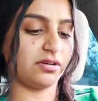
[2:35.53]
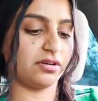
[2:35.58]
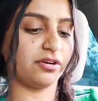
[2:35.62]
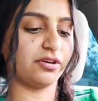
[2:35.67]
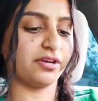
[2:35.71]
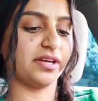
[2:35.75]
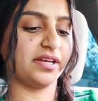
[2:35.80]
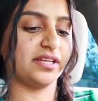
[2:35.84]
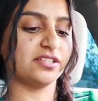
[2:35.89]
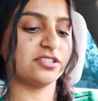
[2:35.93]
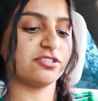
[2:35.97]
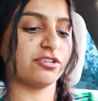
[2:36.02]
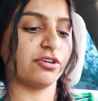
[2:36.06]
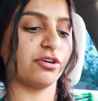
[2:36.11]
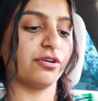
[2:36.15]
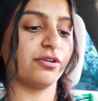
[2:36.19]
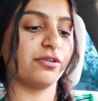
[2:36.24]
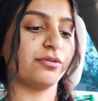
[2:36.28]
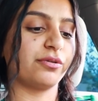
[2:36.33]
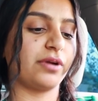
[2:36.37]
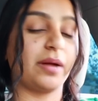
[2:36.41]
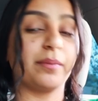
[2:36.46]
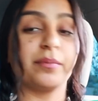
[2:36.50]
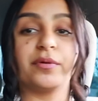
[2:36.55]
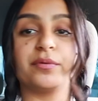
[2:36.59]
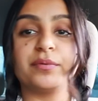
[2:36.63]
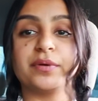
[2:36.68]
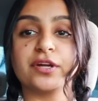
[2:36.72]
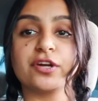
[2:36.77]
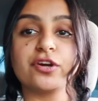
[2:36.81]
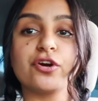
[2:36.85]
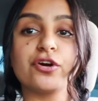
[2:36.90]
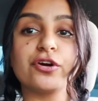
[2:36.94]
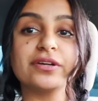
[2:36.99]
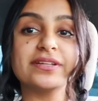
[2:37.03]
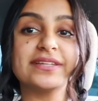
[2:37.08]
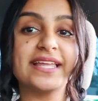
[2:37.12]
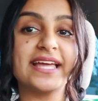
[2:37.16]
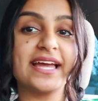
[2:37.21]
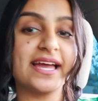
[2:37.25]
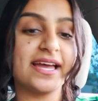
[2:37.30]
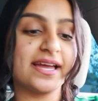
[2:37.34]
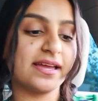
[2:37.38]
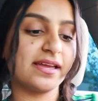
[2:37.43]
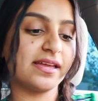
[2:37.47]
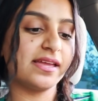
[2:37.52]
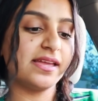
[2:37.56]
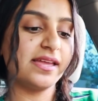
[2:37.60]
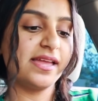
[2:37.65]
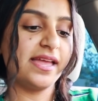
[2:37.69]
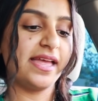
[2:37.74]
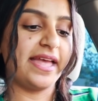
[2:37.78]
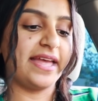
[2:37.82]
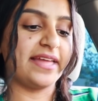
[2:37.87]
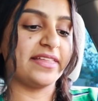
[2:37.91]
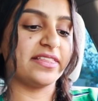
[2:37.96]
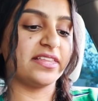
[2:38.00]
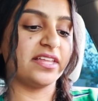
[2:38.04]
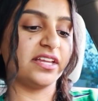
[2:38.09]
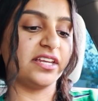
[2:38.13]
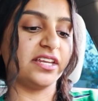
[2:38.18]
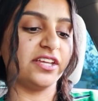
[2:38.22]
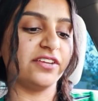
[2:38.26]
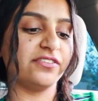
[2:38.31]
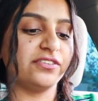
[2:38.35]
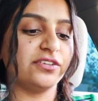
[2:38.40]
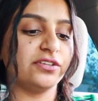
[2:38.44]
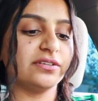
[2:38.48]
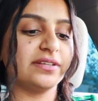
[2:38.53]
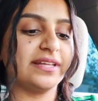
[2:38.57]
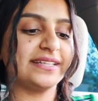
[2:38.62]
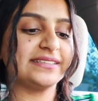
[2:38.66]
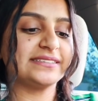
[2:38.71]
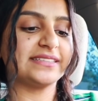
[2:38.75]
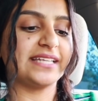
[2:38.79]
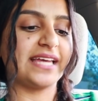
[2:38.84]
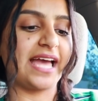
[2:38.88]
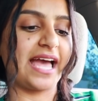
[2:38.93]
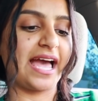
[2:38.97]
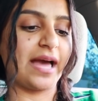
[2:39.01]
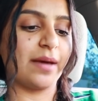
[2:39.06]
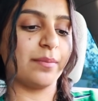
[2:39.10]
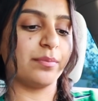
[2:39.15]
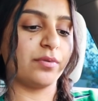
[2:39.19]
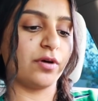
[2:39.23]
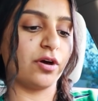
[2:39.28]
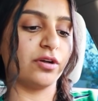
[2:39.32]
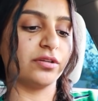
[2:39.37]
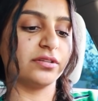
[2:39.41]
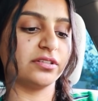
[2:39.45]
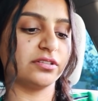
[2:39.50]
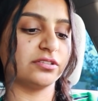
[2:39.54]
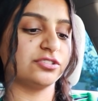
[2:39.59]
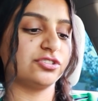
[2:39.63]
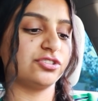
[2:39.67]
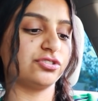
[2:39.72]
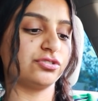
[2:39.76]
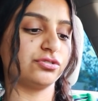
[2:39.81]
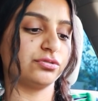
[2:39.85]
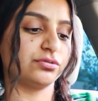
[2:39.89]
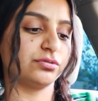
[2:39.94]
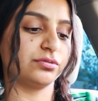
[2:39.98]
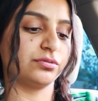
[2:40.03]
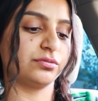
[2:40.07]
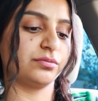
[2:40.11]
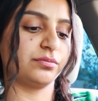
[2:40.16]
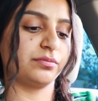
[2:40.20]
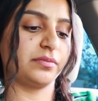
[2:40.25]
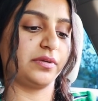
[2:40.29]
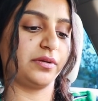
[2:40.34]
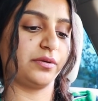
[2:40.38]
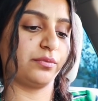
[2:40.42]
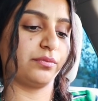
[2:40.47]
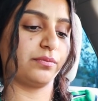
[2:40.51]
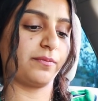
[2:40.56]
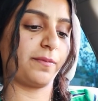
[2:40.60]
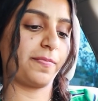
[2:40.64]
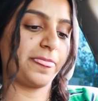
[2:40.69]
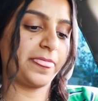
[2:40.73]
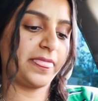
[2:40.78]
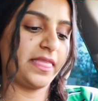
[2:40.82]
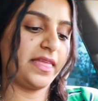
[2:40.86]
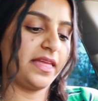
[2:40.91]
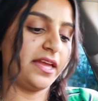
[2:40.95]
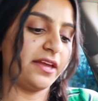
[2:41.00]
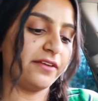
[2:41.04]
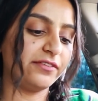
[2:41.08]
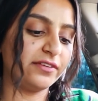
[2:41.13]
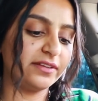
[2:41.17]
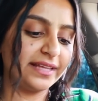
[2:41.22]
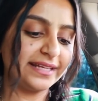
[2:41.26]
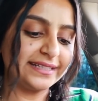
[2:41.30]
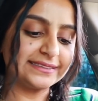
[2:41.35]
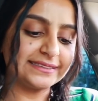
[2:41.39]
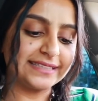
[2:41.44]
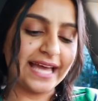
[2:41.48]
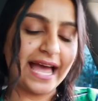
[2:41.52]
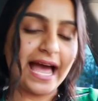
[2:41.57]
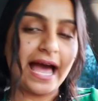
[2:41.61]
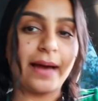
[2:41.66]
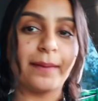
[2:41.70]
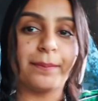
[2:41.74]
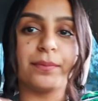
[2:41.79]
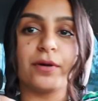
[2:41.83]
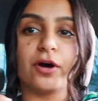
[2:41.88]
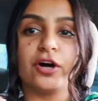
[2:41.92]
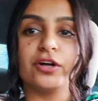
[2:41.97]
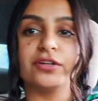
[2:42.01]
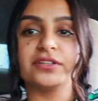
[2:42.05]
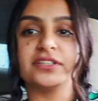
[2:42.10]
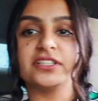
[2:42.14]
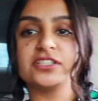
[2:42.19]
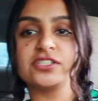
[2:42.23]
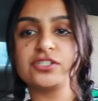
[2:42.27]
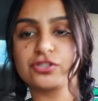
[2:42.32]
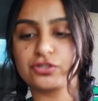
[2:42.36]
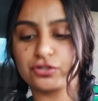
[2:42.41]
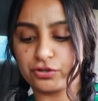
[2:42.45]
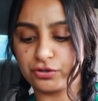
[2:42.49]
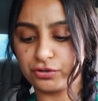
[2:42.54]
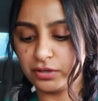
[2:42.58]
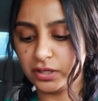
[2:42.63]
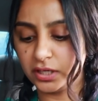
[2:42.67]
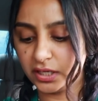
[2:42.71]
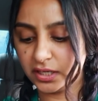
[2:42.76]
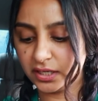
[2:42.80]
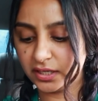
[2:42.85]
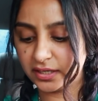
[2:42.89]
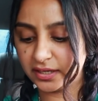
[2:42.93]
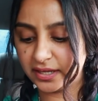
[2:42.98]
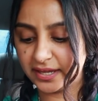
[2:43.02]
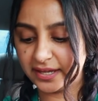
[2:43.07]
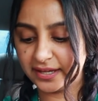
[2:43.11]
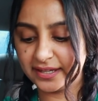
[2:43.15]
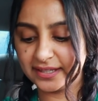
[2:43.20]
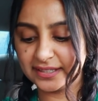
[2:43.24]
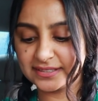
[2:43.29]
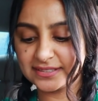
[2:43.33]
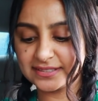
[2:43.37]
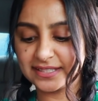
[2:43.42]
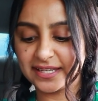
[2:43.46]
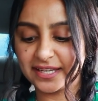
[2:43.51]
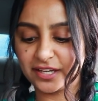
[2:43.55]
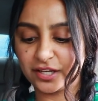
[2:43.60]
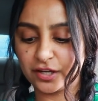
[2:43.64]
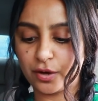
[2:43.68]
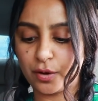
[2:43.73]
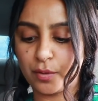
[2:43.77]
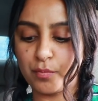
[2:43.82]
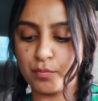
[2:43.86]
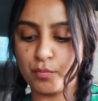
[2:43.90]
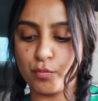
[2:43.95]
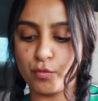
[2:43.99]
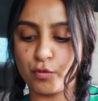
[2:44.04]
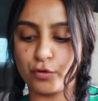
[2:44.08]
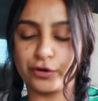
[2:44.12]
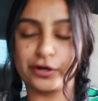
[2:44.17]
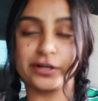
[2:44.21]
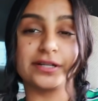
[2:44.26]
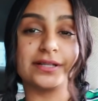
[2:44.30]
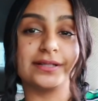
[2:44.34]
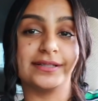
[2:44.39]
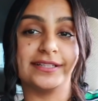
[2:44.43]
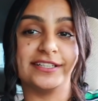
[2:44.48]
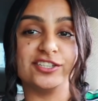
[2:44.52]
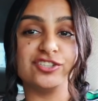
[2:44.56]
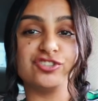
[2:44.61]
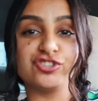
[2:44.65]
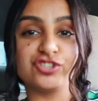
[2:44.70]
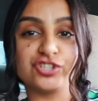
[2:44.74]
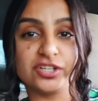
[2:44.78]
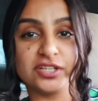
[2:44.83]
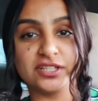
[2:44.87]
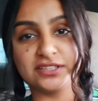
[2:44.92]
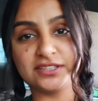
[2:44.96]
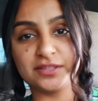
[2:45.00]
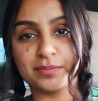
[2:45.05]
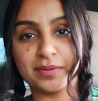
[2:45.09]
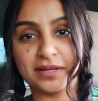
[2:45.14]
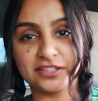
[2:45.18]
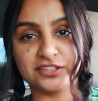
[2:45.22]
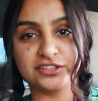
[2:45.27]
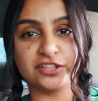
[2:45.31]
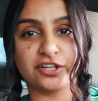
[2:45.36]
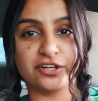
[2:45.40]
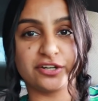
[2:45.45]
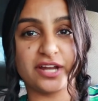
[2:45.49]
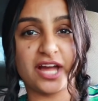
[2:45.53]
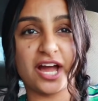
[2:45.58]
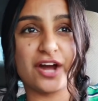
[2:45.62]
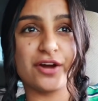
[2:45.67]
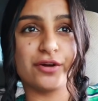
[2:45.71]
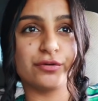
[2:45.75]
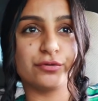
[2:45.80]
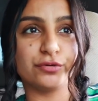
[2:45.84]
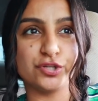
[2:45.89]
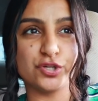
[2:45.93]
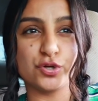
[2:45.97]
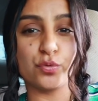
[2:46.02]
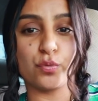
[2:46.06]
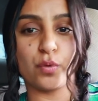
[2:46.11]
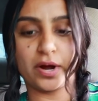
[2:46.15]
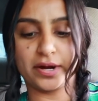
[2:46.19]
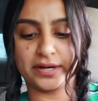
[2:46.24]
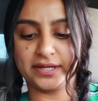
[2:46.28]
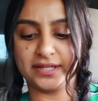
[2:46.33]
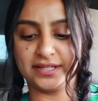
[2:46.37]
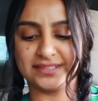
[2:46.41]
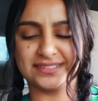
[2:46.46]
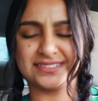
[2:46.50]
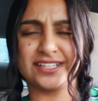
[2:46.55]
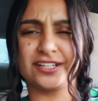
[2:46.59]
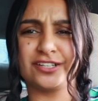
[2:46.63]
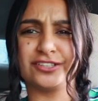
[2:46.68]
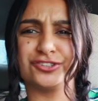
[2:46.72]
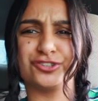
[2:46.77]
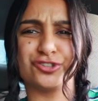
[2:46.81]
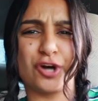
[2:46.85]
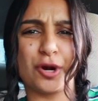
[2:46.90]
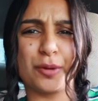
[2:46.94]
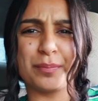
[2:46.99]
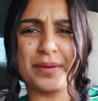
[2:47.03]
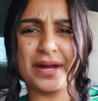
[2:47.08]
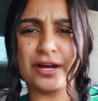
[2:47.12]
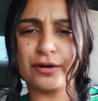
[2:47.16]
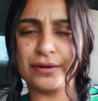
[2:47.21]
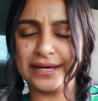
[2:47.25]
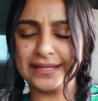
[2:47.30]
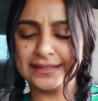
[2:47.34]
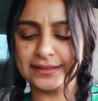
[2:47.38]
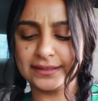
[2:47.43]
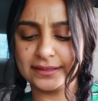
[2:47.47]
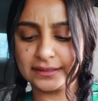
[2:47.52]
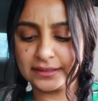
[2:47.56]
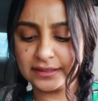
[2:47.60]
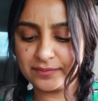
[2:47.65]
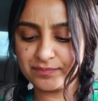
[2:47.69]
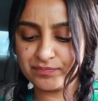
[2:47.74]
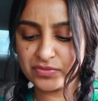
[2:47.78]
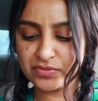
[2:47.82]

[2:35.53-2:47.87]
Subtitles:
Okay, so I'm gonna record that, and then if you like tap on the if you like tap on the screen, it gets like more glitchy depending on how you want it. It's called dropout, I think.